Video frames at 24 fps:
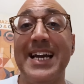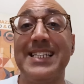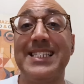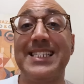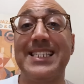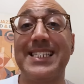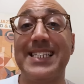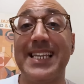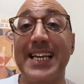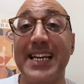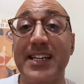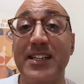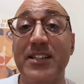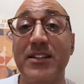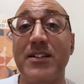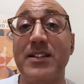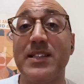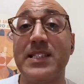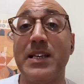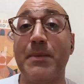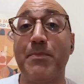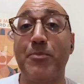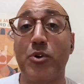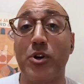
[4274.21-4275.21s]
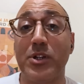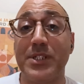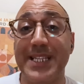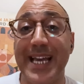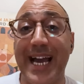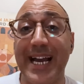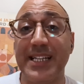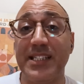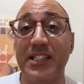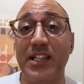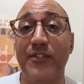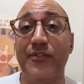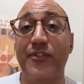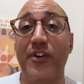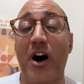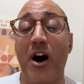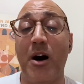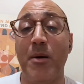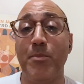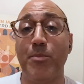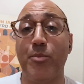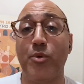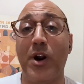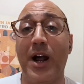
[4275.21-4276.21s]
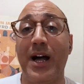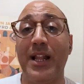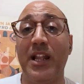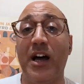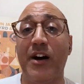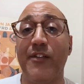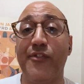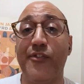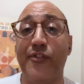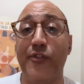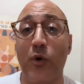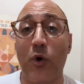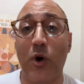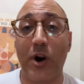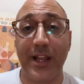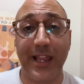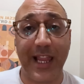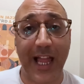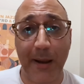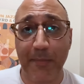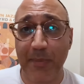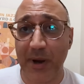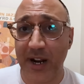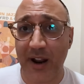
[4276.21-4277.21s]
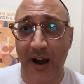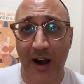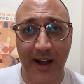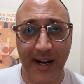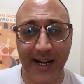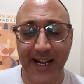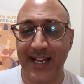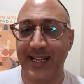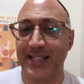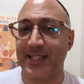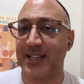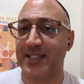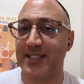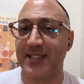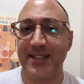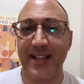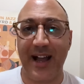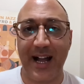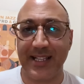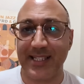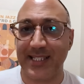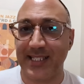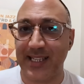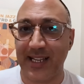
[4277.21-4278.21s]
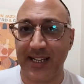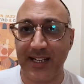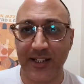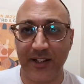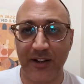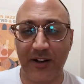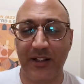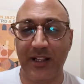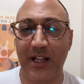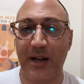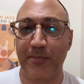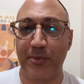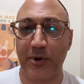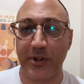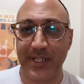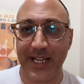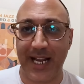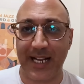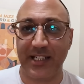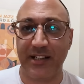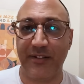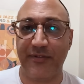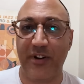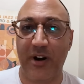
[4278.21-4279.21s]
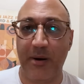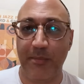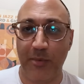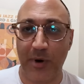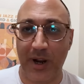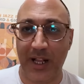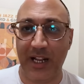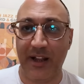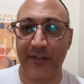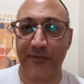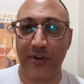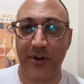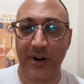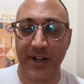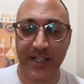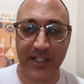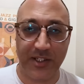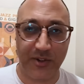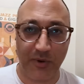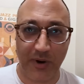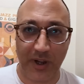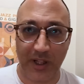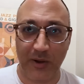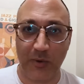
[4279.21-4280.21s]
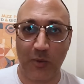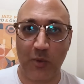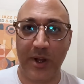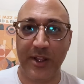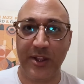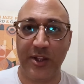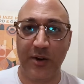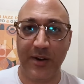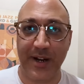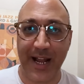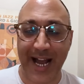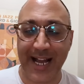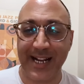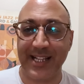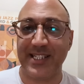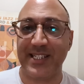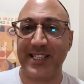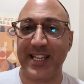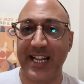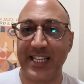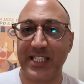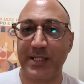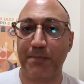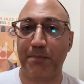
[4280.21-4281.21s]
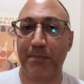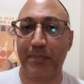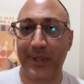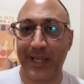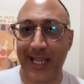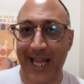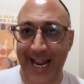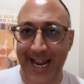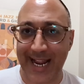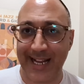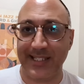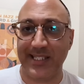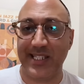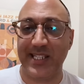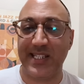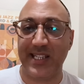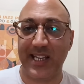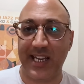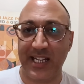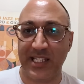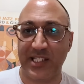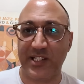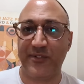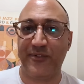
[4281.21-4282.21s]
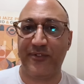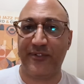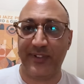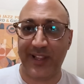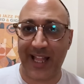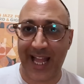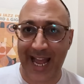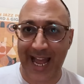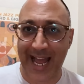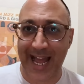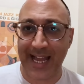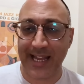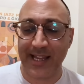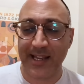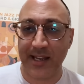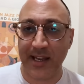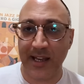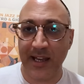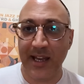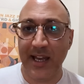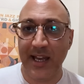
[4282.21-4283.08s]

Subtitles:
It signals a protective umbrella for Lebanon. It does not signal a protective umbrella for Israel. When the United States plants its flag